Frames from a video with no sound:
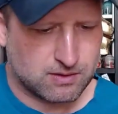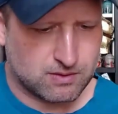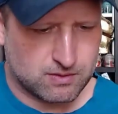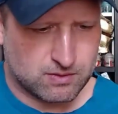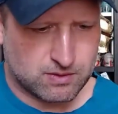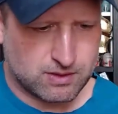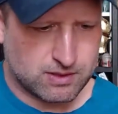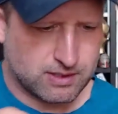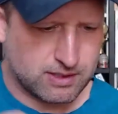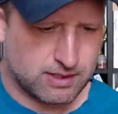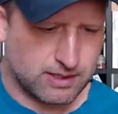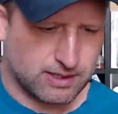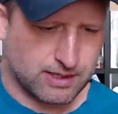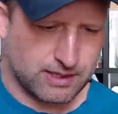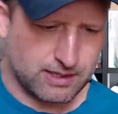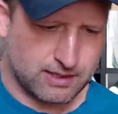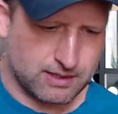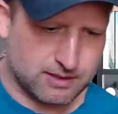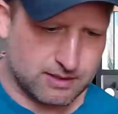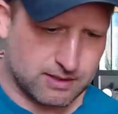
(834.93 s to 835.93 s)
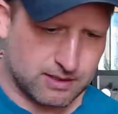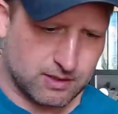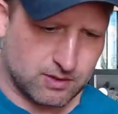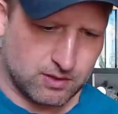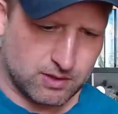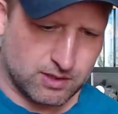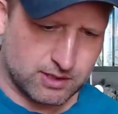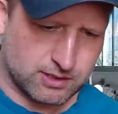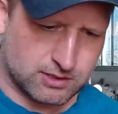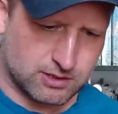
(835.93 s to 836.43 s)
Okay,
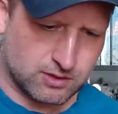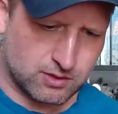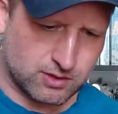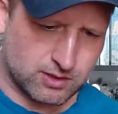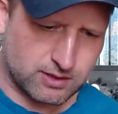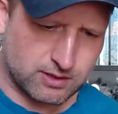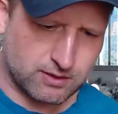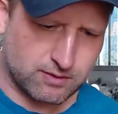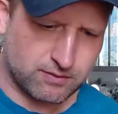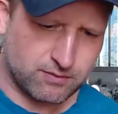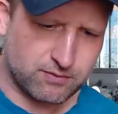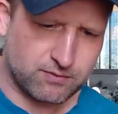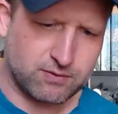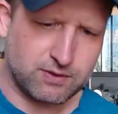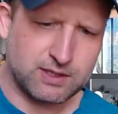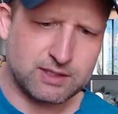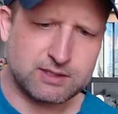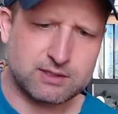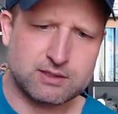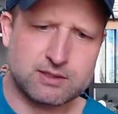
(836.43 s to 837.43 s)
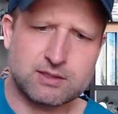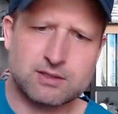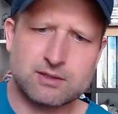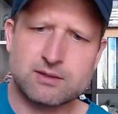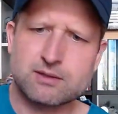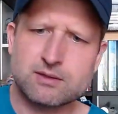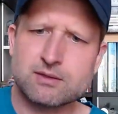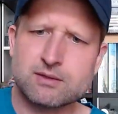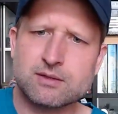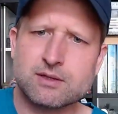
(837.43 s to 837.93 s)
now let's look at the feet.
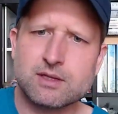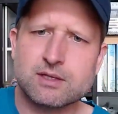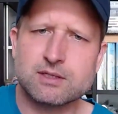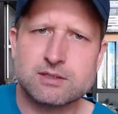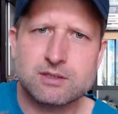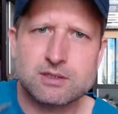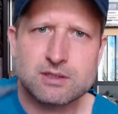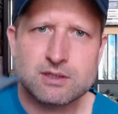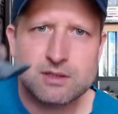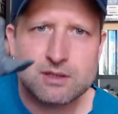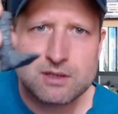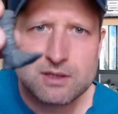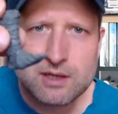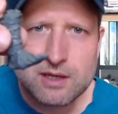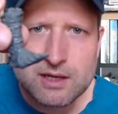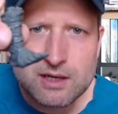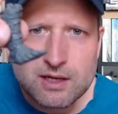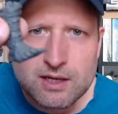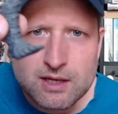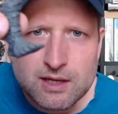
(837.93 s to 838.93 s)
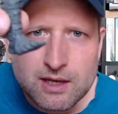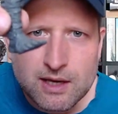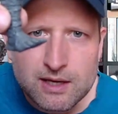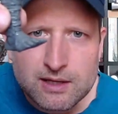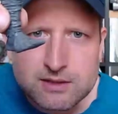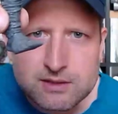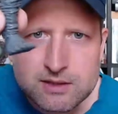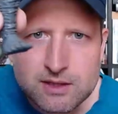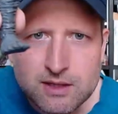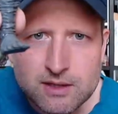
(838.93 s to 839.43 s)
That's an
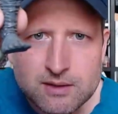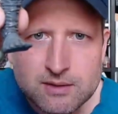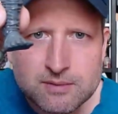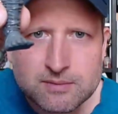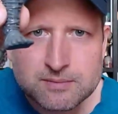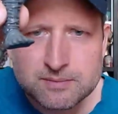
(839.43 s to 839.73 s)
indicator.